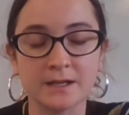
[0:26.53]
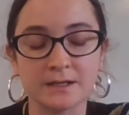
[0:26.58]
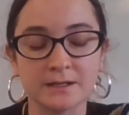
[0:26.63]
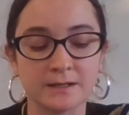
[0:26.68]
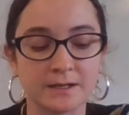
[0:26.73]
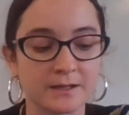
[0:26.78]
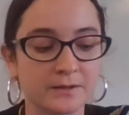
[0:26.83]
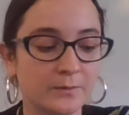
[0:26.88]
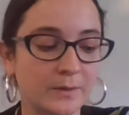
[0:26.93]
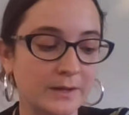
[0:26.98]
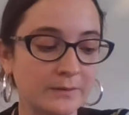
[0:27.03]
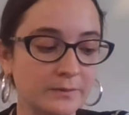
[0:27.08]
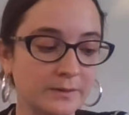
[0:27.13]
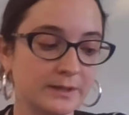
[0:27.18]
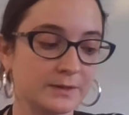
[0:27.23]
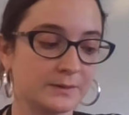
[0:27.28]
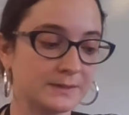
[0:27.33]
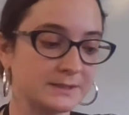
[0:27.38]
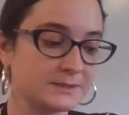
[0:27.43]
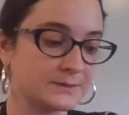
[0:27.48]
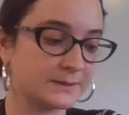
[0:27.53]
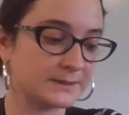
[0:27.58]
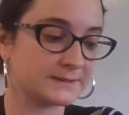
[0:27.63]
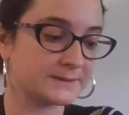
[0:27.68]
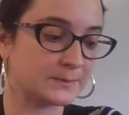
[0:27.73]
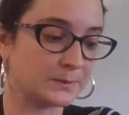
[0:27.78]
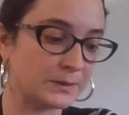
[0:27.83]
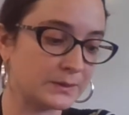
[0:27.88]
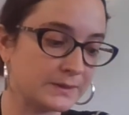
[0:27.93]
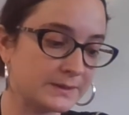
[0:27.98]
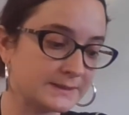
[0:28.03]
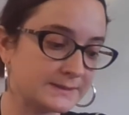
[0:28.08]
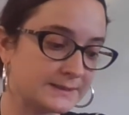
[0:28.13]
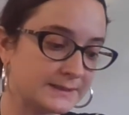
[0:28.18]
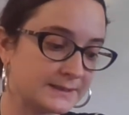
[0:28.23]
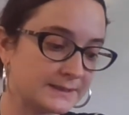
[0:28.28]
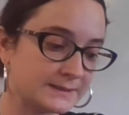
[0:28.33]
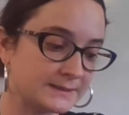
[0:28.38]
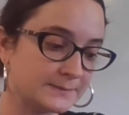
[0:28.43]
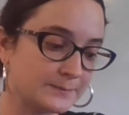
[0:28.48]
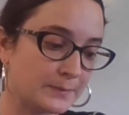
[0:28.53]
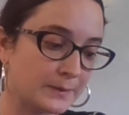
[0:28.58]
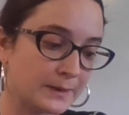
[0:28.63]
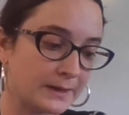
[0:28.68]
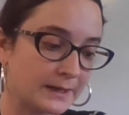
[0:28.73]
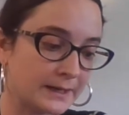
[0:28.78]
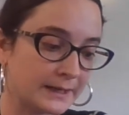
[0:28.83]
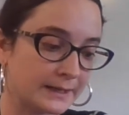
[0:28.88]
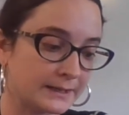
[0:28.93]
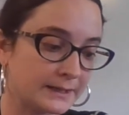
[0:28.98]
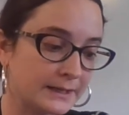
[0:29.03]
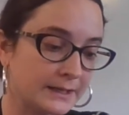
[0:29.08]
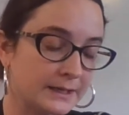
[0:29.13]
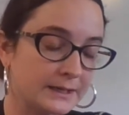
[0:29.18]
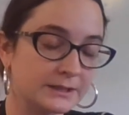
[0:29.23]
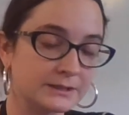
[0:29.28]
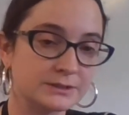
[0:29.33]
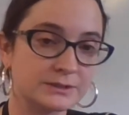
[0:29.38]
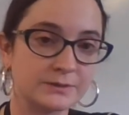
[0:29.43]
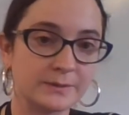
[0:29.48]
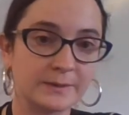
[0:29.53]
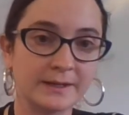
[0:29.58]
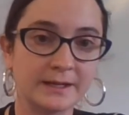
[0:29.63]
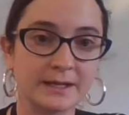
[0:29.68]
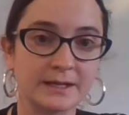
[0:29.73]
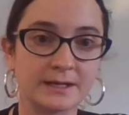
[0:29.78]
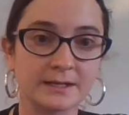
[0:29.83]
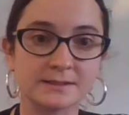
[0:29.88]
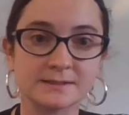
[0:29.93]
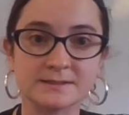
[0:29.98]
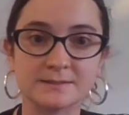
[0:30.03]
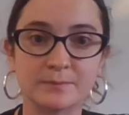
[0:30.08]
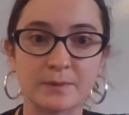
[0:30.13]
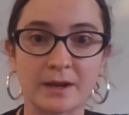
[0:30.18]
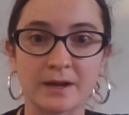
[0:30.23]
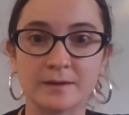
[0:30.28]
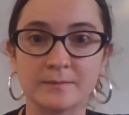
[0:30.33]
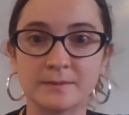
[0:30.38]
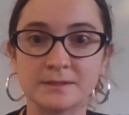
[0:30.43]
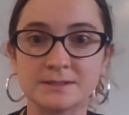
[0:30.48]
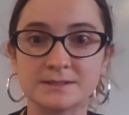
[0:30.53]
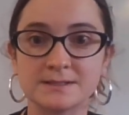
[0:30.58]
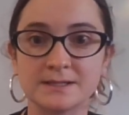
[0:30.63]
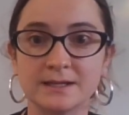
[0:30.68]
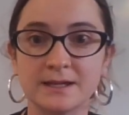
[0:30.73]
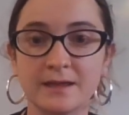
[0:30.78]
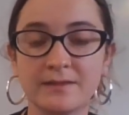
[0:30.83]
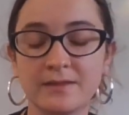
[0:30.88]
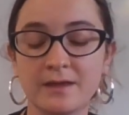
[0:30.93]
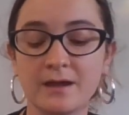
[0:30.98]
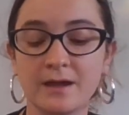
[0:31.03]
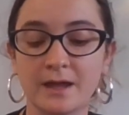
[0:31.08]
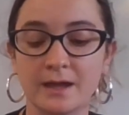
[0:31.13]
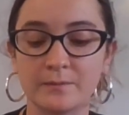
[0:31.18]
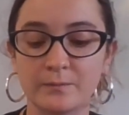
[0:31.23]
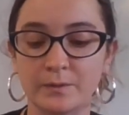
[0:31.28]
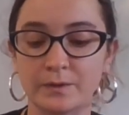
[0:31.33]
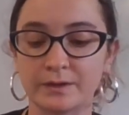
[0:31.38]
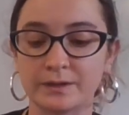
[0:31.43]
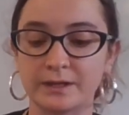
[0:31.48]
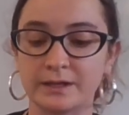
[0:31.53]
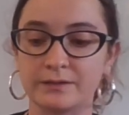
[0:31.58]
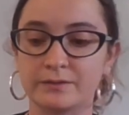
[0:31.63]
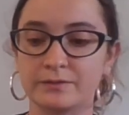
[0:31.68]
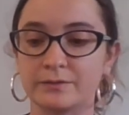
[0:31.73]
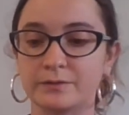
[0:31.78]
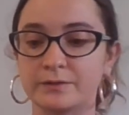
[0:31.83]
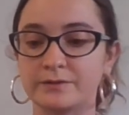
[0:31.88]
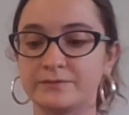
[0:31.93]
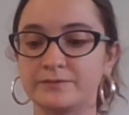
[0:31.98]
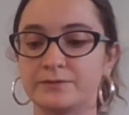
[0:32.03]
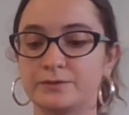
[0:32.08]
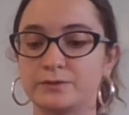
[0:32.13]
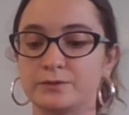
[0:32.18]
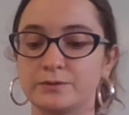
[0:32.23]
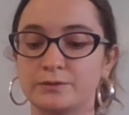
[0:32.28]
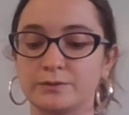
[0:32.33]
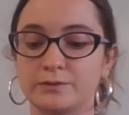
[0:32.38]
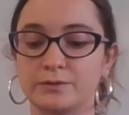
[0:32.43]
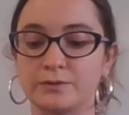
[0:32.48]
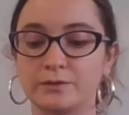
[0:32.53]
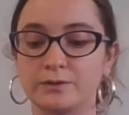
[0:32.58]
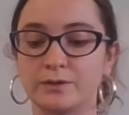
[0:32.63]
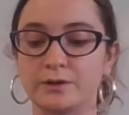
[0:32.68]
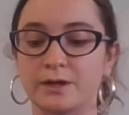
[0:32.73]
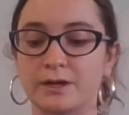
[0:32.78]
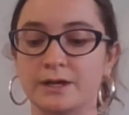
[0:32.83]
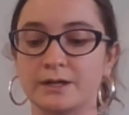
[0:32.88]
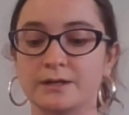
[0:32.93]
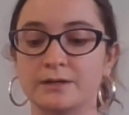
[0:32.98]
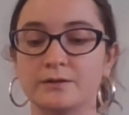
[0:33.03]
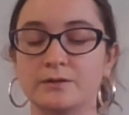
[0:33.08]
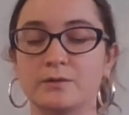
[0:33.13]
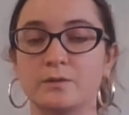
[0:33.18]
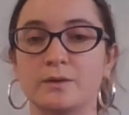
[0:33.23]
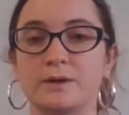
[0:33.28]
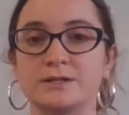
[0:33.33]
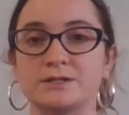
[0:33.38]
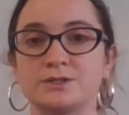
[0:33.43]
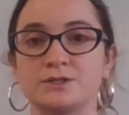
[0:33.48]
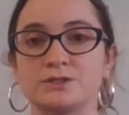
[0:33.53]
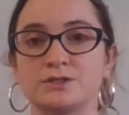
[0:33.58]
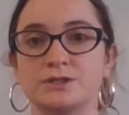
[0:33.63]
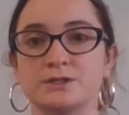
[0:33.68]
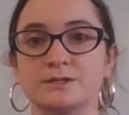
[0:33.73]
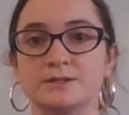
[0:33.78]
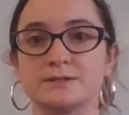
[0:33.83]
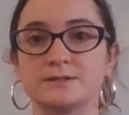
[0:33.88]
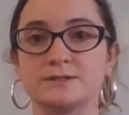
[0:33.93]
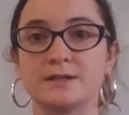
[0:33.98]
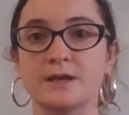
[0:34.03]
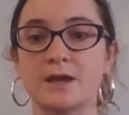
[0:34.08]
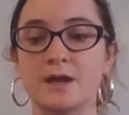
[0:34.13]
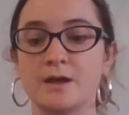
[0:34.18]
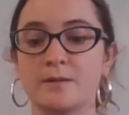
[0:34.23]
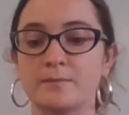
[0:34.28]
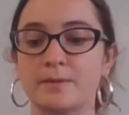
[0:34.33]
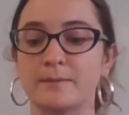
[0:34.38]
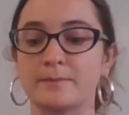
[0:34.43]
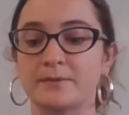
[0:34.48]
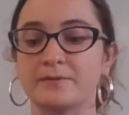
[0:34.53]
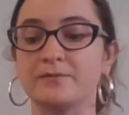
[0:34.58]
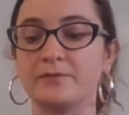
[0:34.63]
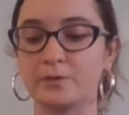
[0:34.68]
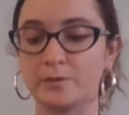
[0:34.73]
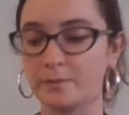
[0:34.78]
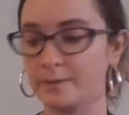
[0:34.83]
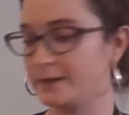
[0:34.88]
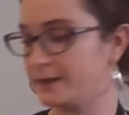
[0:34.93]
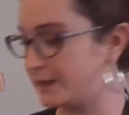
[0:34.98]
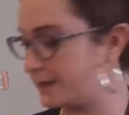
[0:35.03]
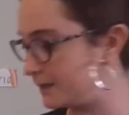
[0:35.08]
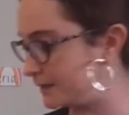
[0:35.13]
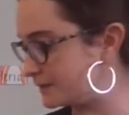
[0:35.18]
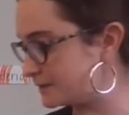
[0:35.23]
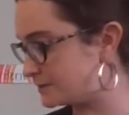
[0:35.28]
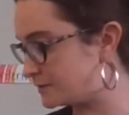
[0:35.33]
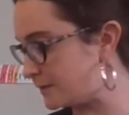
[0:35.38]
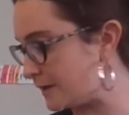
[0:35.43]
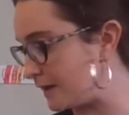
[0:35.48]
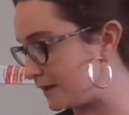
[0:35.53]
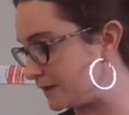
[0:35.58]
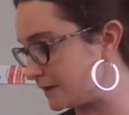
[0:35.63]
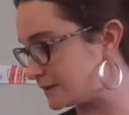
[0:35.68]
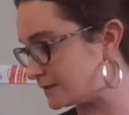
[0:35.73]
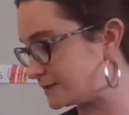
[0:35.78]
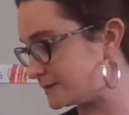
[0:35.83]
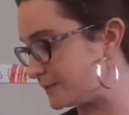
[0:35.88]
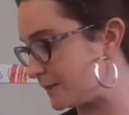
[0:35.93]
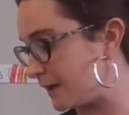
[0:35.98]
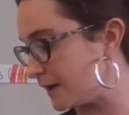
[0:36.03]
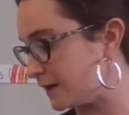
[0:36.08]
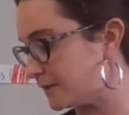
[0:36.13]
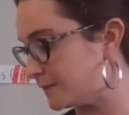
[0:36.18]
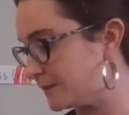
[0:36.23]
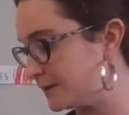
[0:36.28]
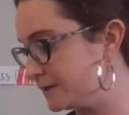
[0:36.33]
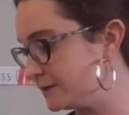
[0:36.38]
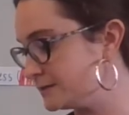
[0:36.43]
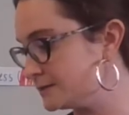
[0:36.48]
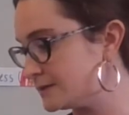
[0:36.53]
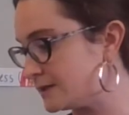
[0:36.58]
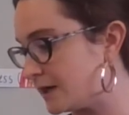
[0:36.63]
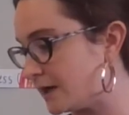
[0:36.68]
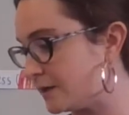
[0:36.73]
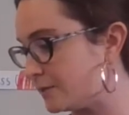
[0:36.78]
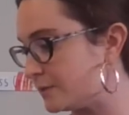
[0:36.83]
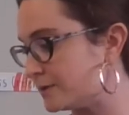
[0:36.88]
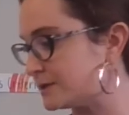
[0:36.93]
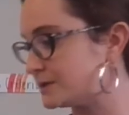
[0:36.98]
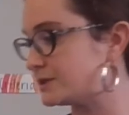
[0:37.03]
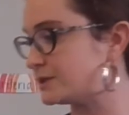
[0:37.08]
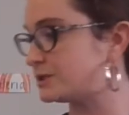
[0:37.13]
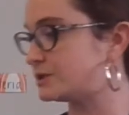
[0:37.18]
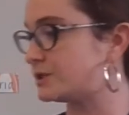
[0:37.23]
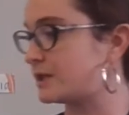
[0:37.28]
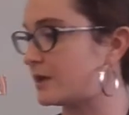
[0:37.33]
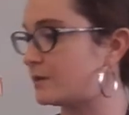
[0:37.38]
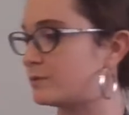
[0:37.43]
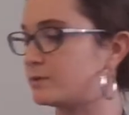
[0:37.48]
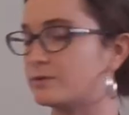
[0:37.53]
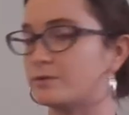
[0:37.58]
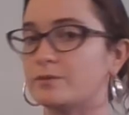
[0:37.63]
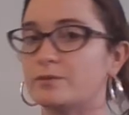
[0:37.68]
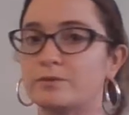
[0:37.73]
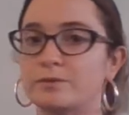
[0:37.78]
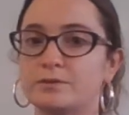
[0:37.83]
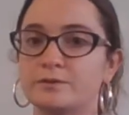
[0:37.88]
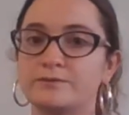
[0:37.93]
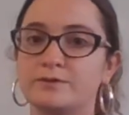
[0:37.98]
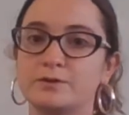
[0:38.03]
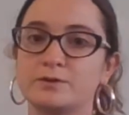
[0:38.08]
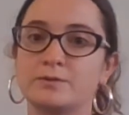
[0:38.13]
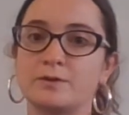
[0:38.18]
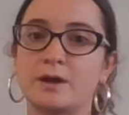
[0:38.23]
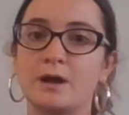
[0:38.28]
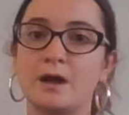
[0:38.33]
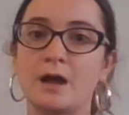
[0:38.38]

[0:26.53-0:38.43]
Now the way we're going to explore this is by doing an experiment together and working through a few guided questions. But before we get into our experiment, I wanted to share with all of you